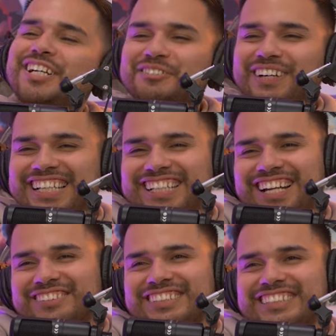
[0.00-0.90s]
you making
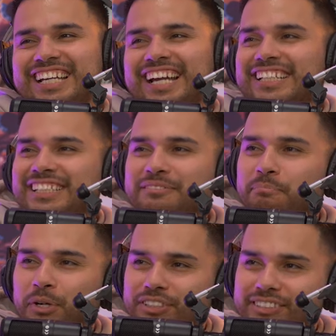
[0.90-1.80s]
out with any
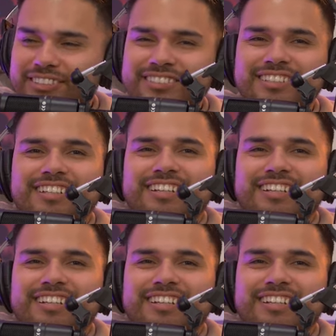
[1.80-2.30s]
person.